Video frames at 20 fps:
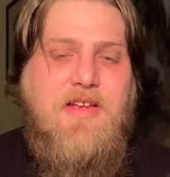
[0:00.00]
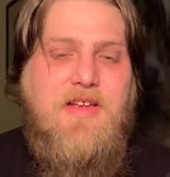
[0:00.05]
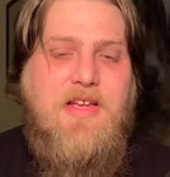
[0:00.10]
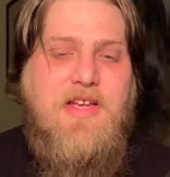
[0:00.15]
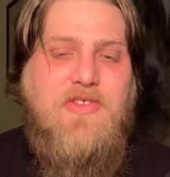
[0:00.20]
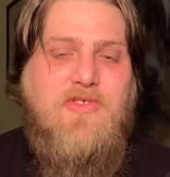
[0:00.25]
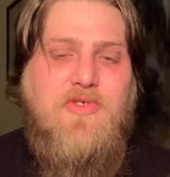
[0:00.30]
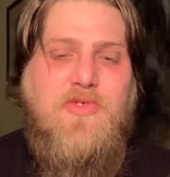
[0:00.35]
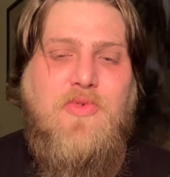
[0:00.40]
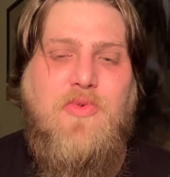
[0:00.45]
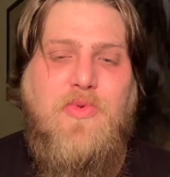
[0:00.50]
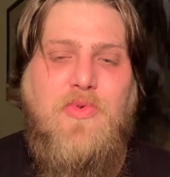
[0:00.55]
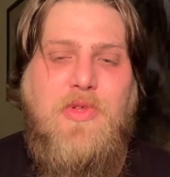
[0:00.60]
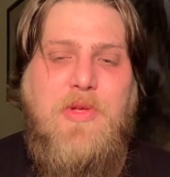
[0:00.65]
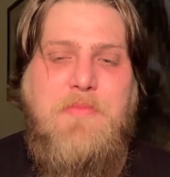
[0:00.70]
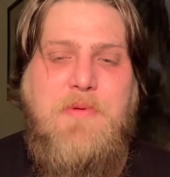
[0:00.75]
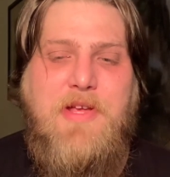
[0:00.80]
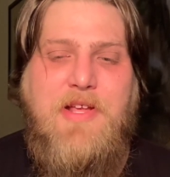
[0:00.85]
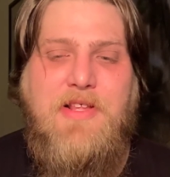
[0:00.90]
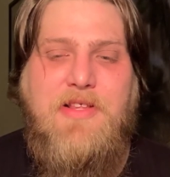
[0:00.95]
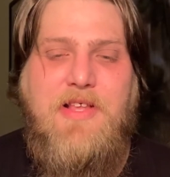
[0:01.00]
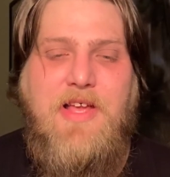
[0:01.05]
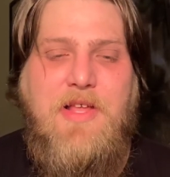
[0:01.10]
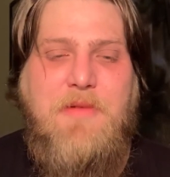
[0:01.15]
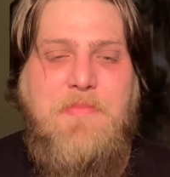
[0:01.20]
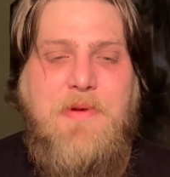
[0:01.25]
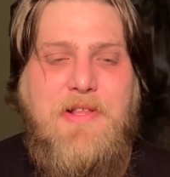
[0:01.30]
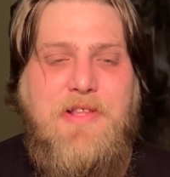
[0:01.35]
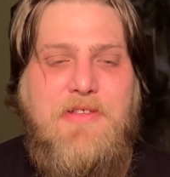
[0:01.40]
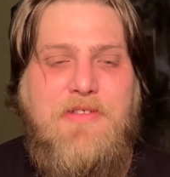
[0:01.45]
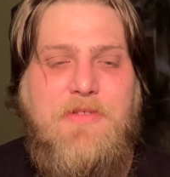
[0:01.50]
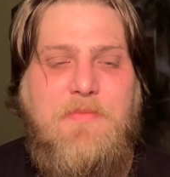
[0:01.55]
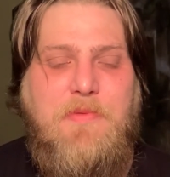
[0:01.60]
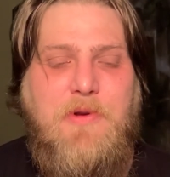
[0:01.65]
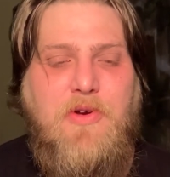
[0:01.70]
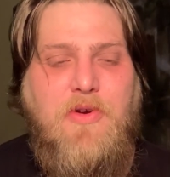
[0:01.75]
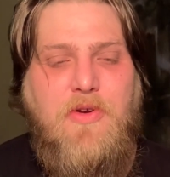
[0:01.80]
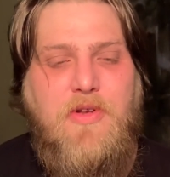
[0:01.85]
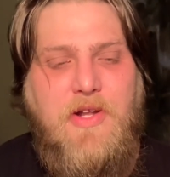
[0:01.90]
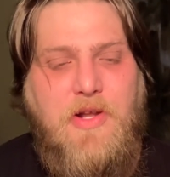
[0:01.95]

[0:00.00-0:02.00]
and truly being led by the Spirit.